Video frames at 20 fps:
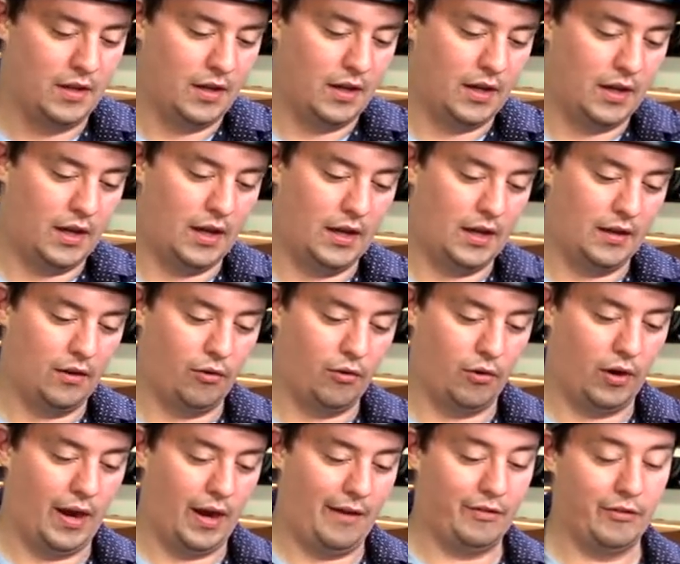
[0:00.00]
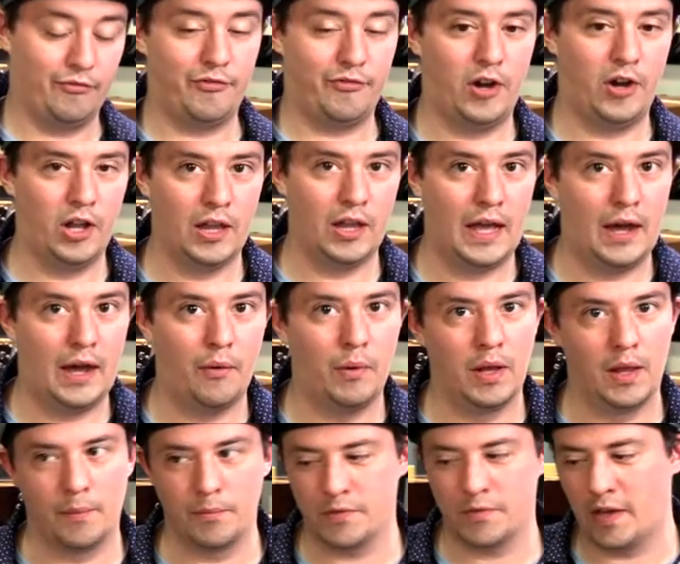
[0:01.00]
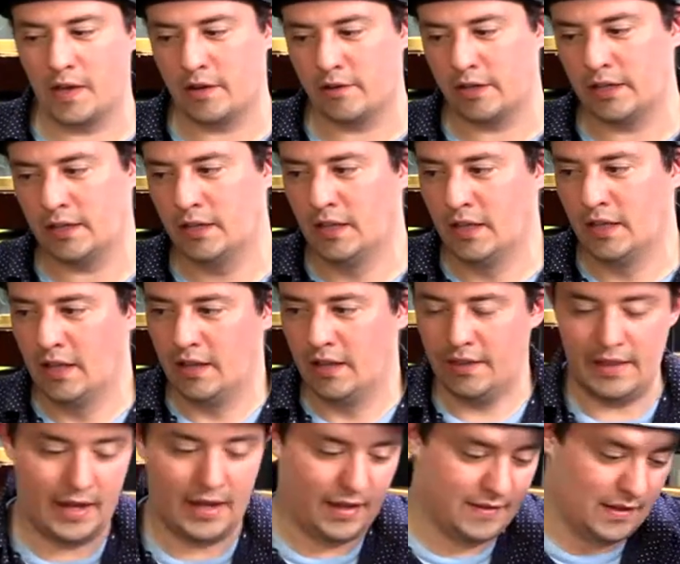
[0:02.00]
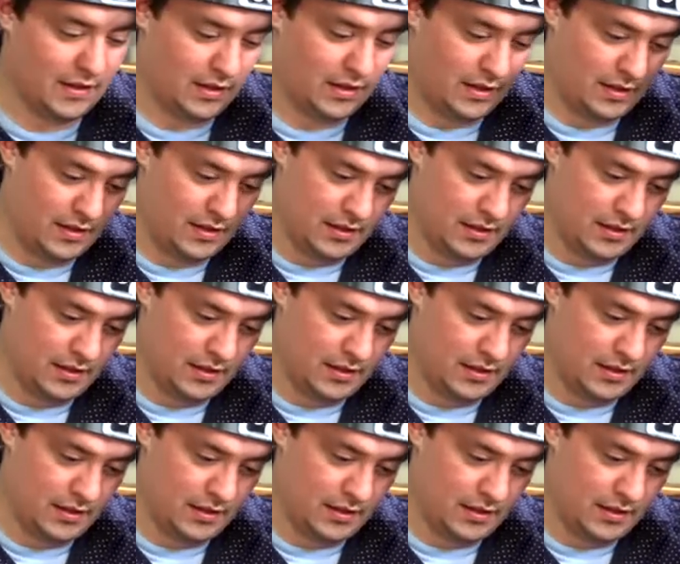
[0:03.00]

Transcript: or have it fall out while I'm soldering. That is a